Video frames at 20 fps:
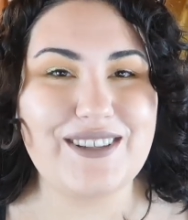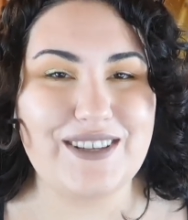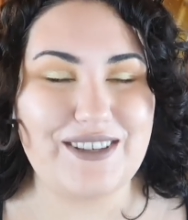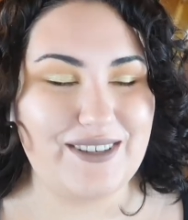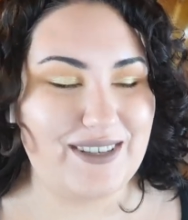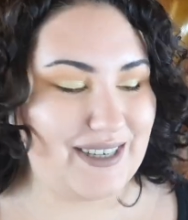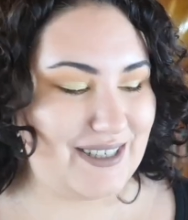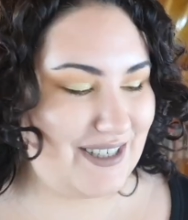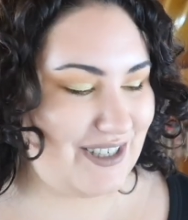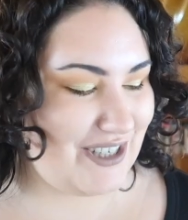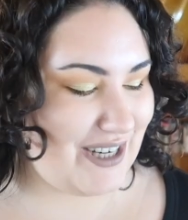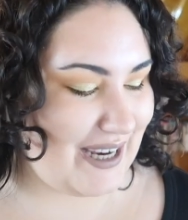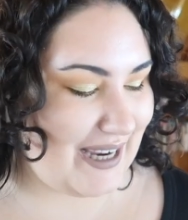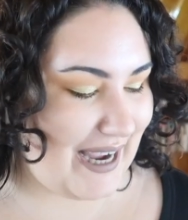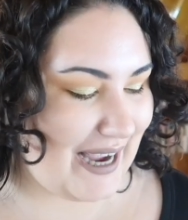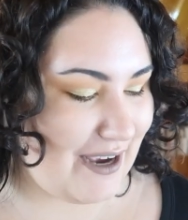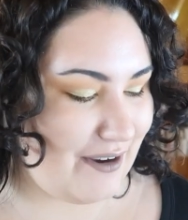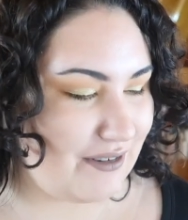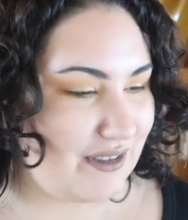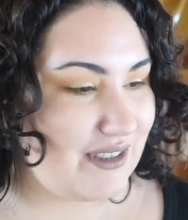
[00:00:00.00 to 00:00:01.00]
that you can check
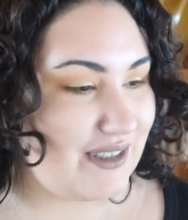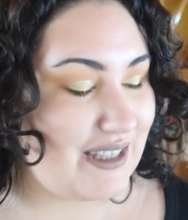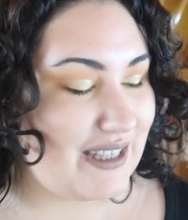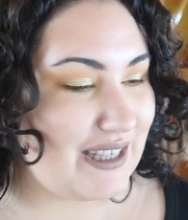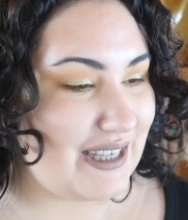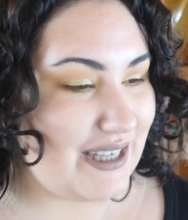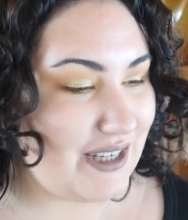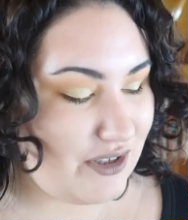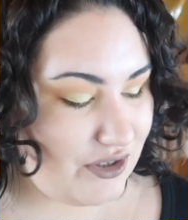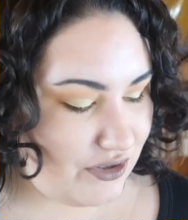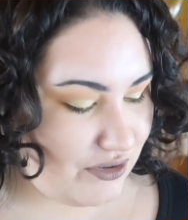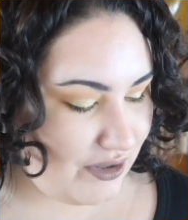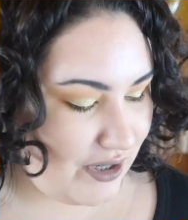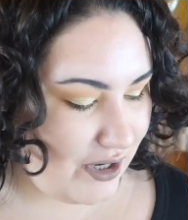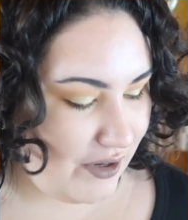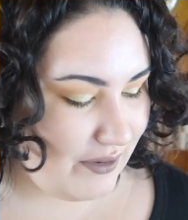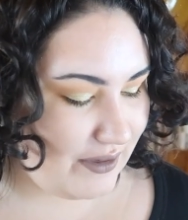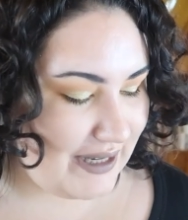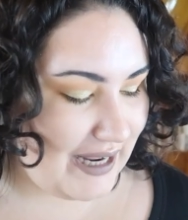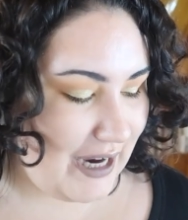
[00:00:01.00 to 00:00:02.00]
out the
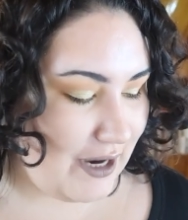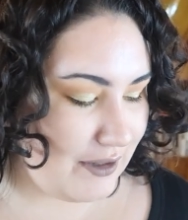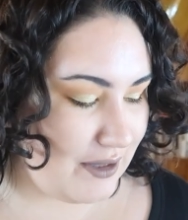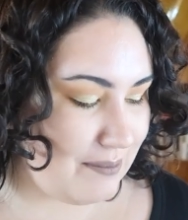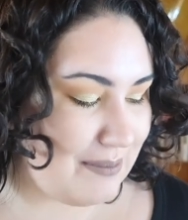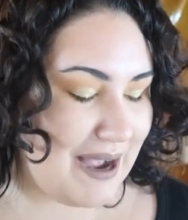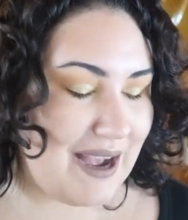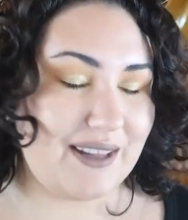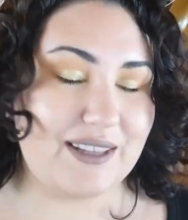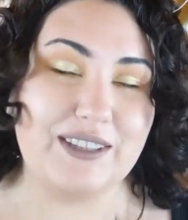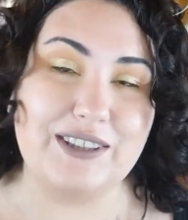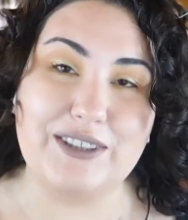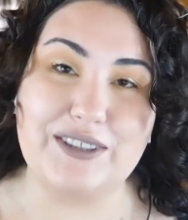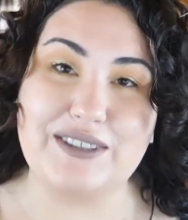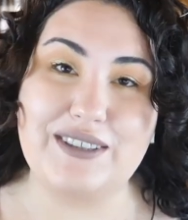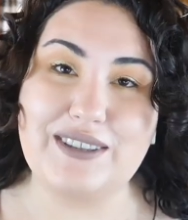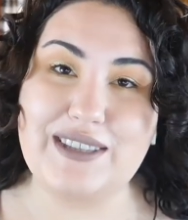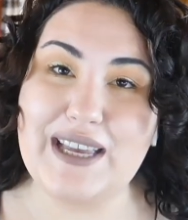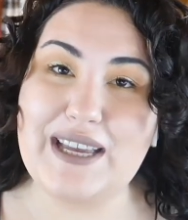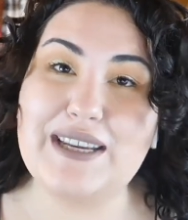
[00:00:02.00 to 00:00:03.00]
intro and how the palette
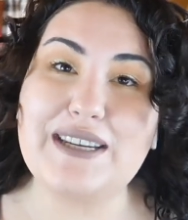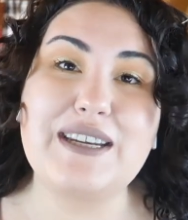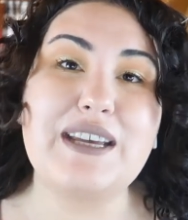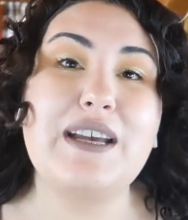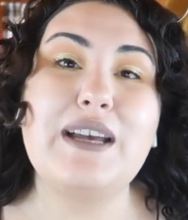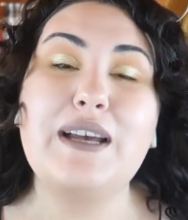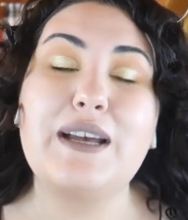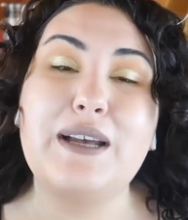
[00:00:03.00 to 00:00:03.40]
looked then.